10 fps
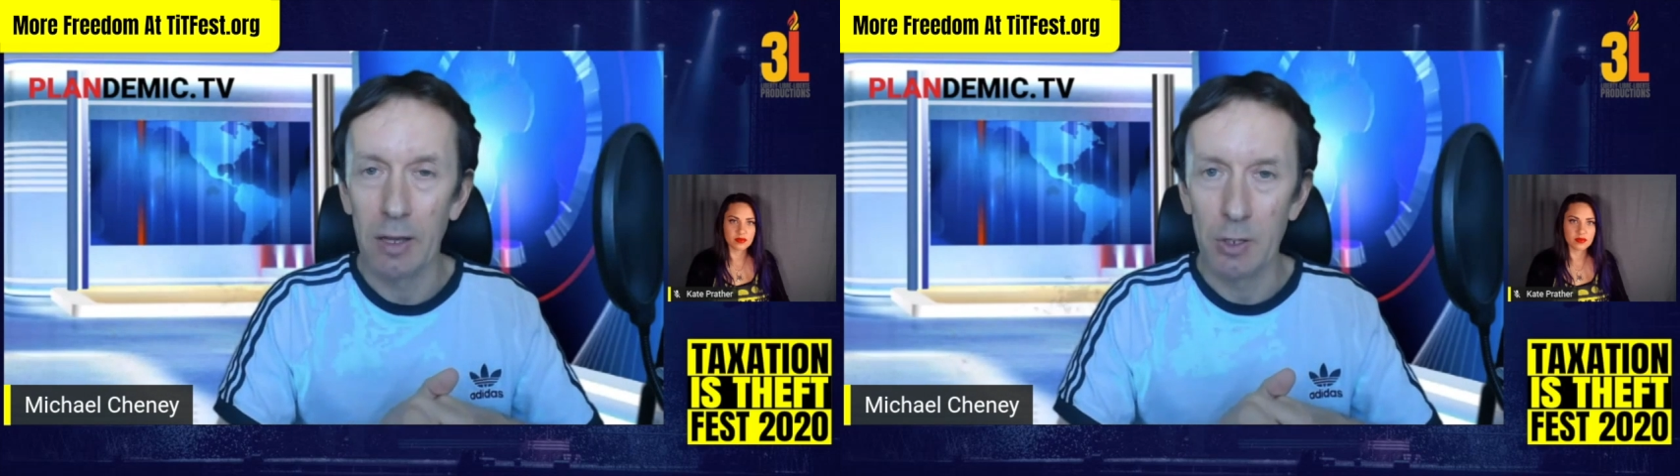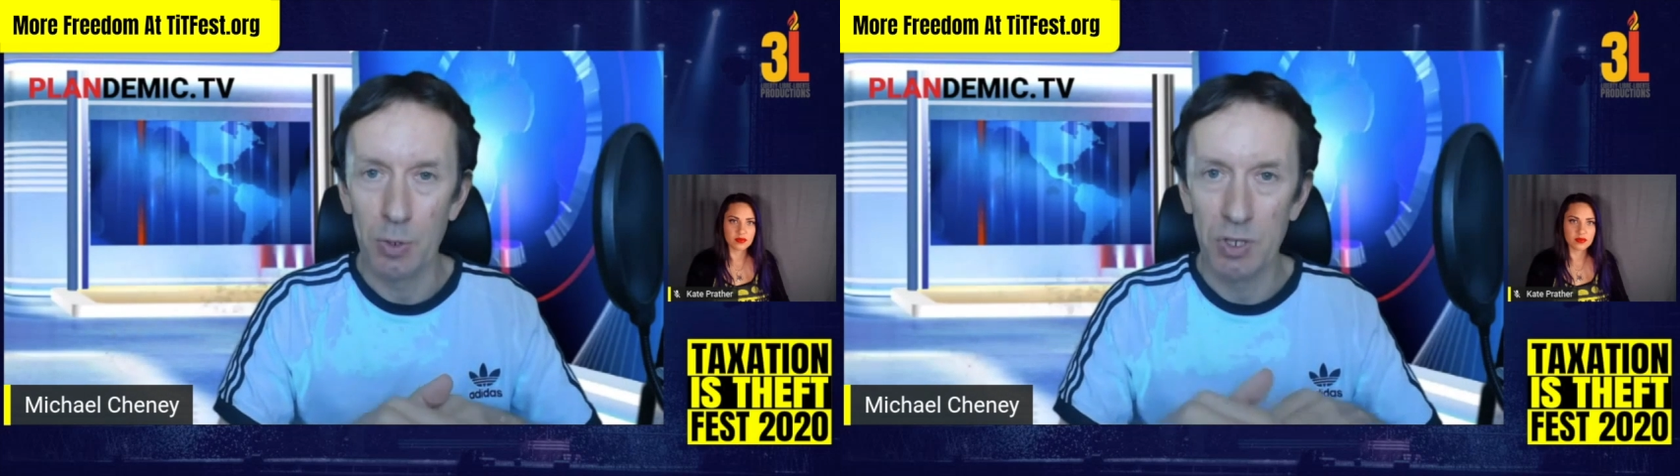
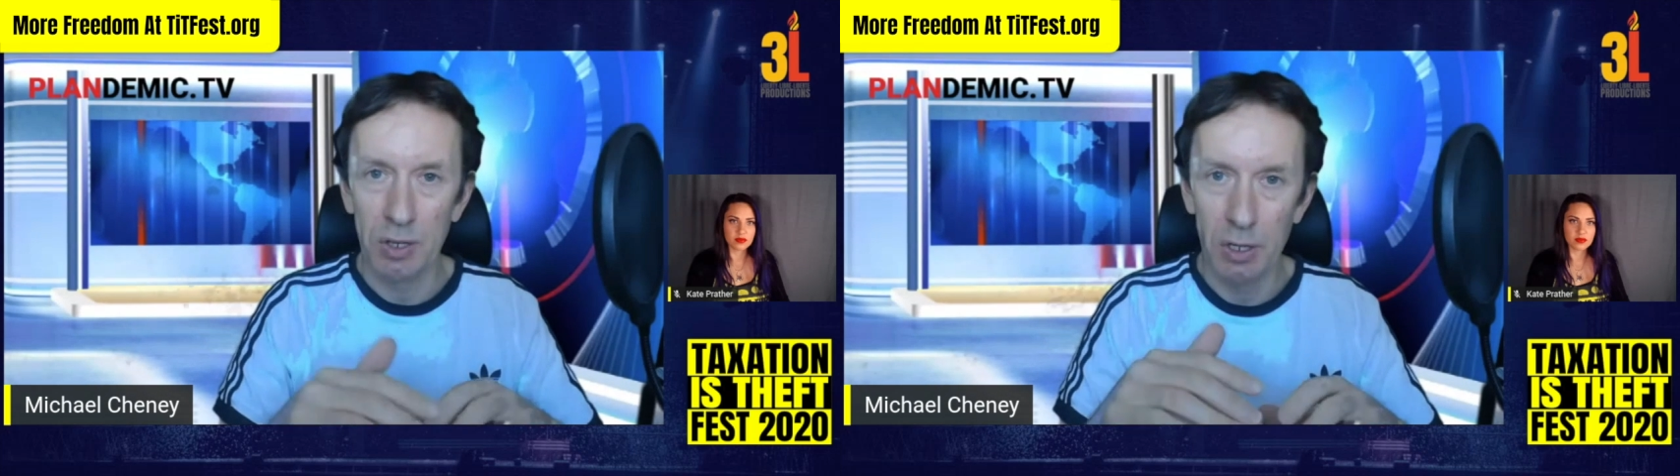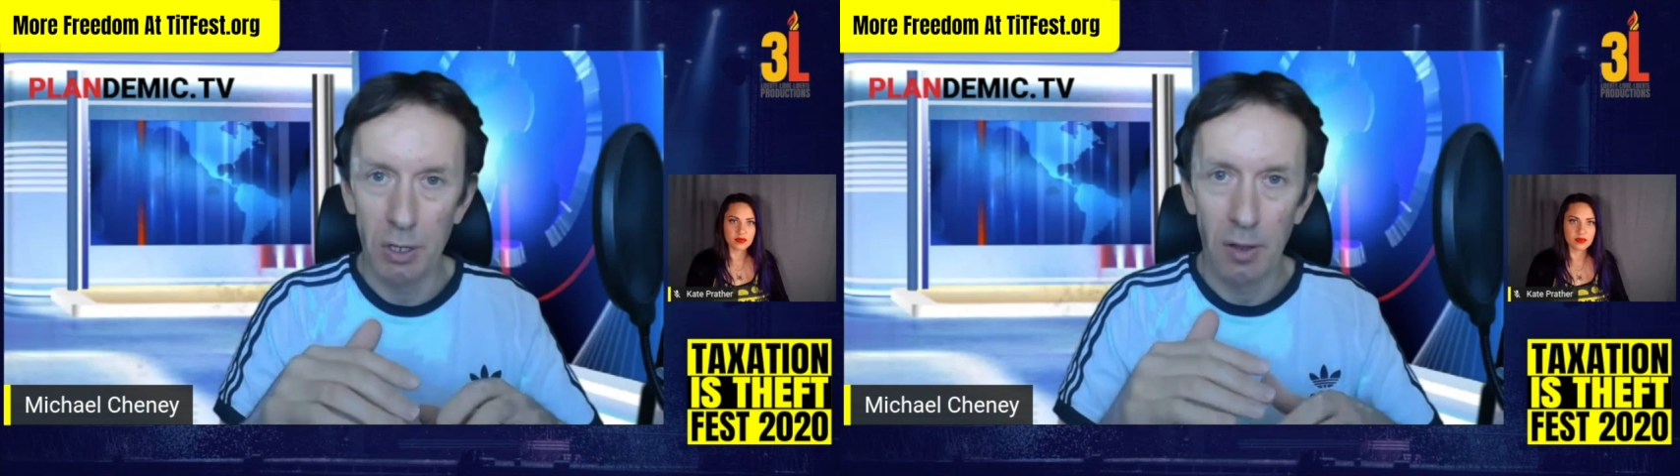this was in
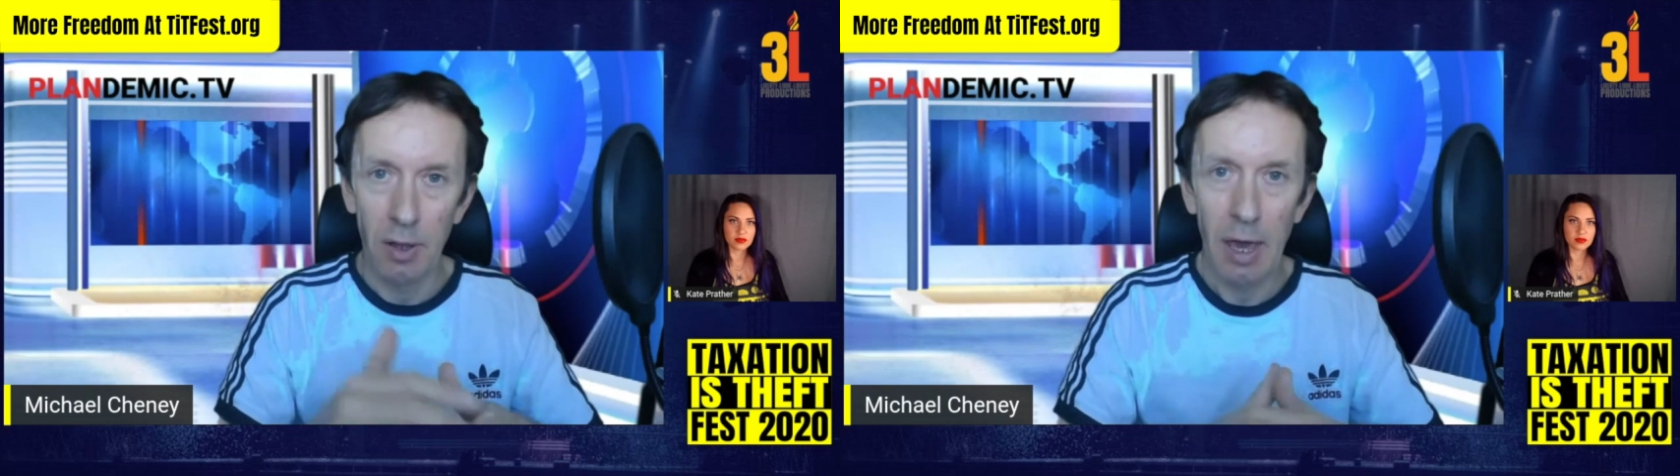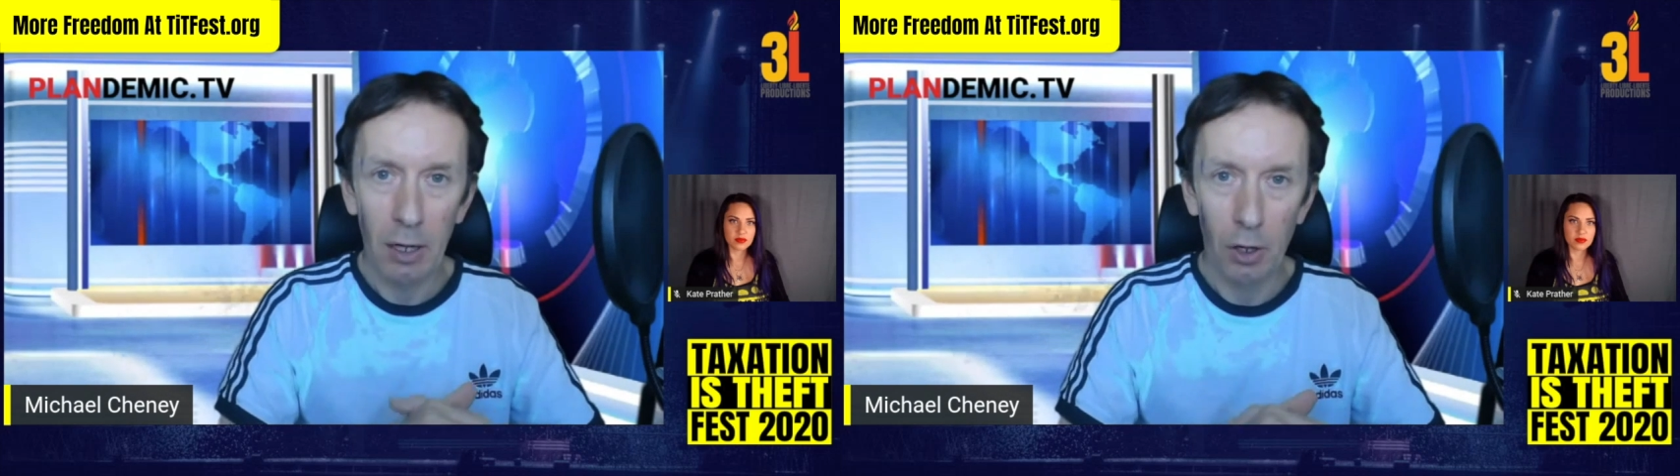
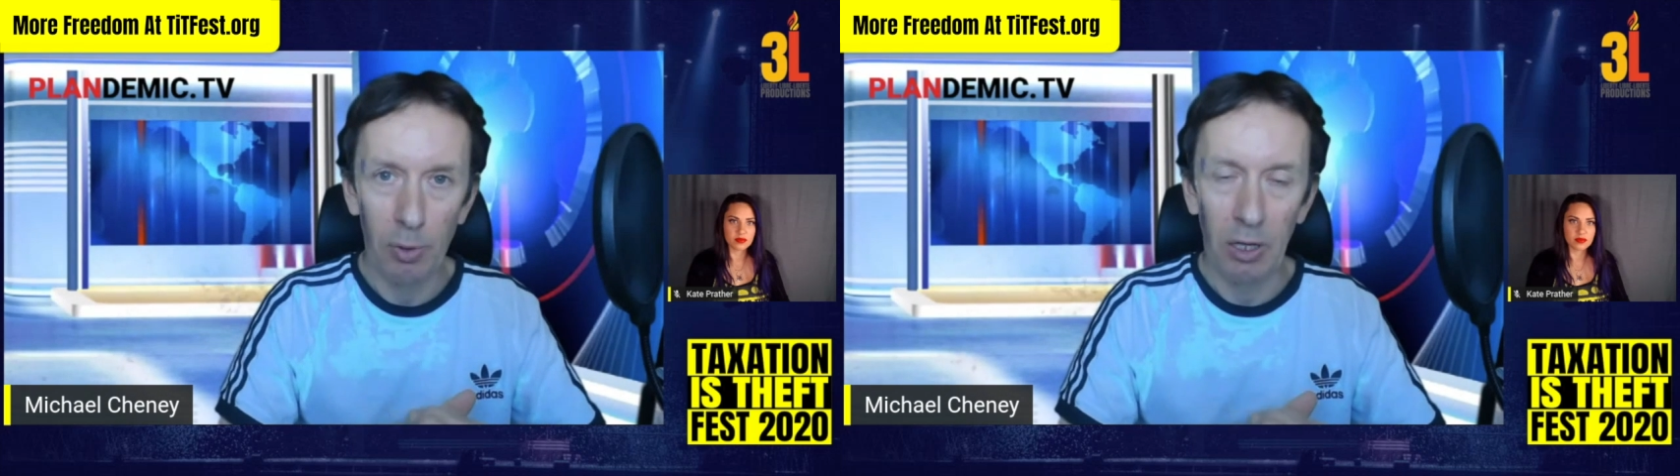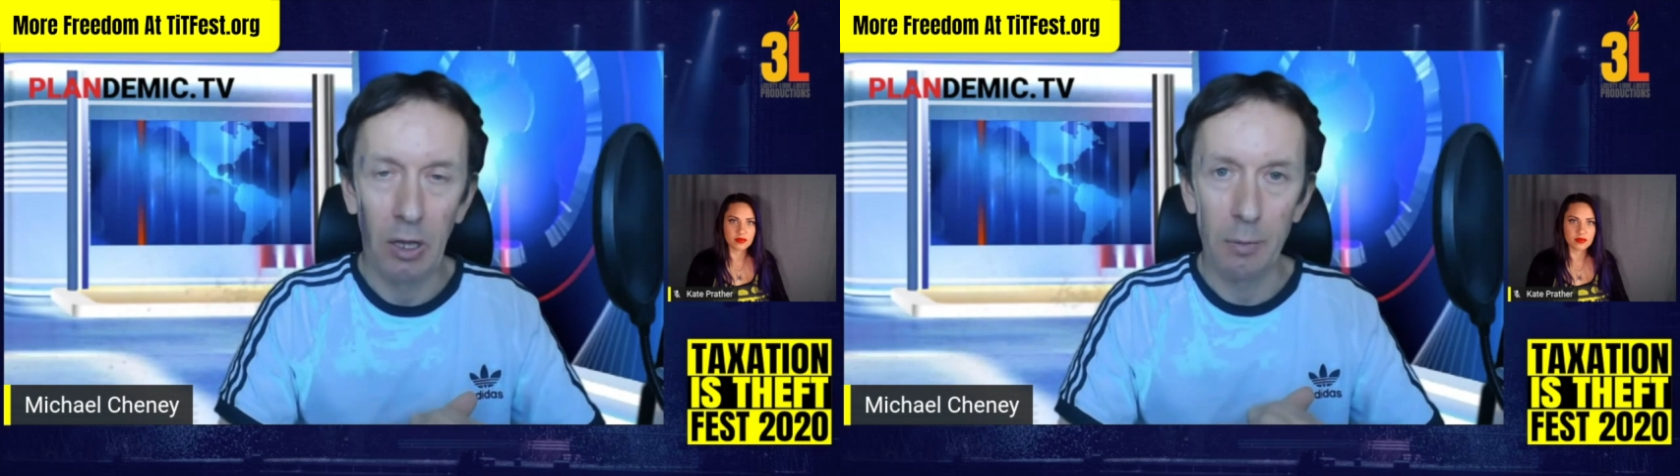the
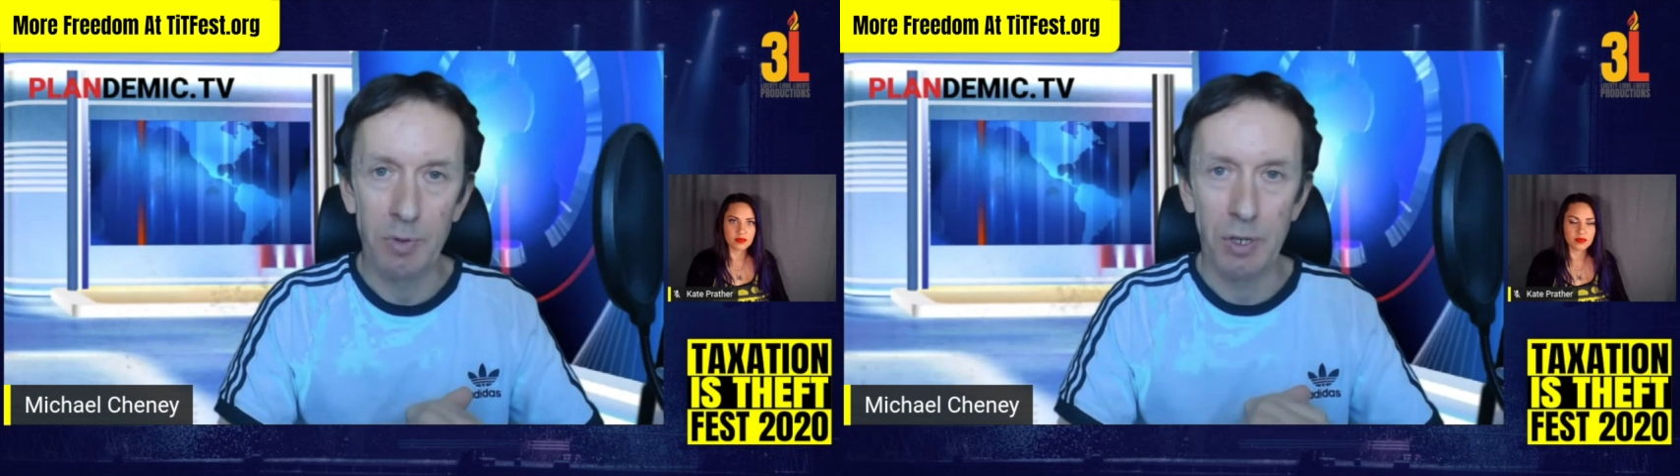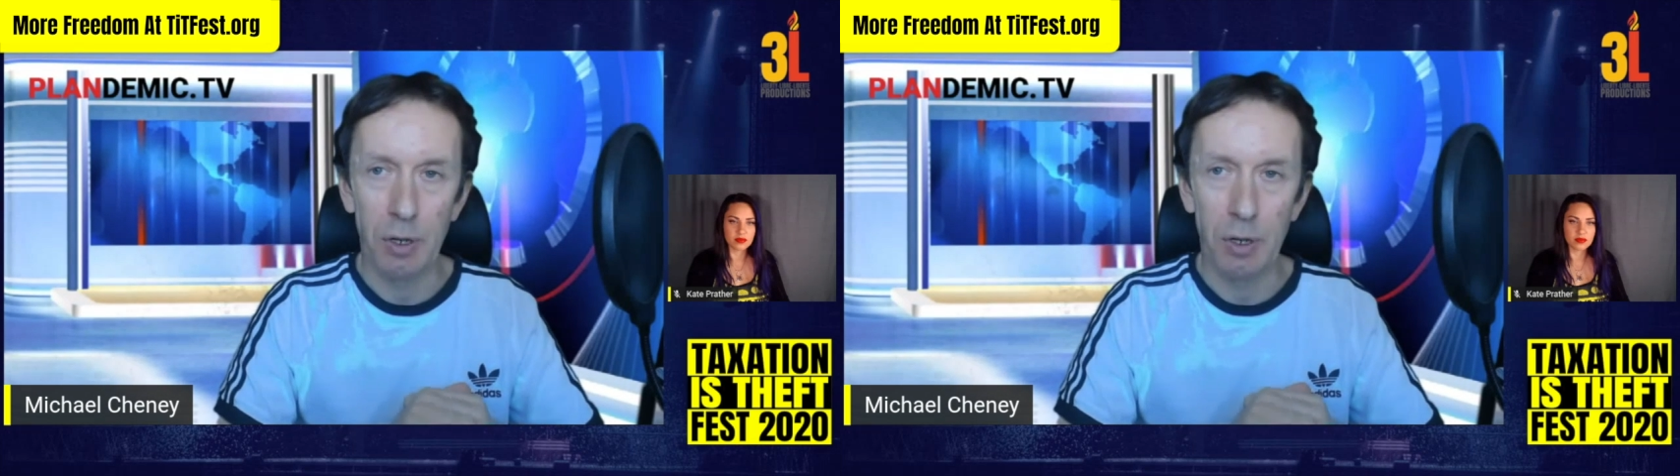economic collapse